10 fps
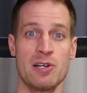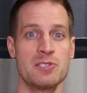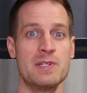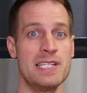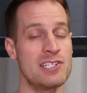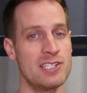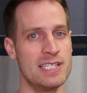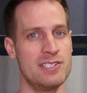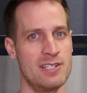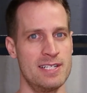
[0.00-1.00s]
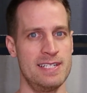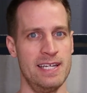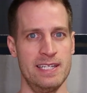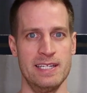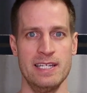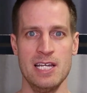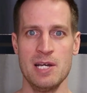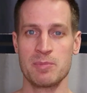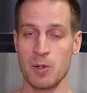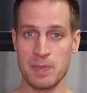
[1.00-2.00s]
also additionally started taking
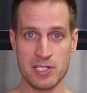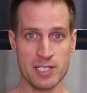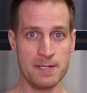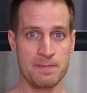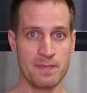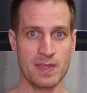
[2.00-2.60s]
Propecia,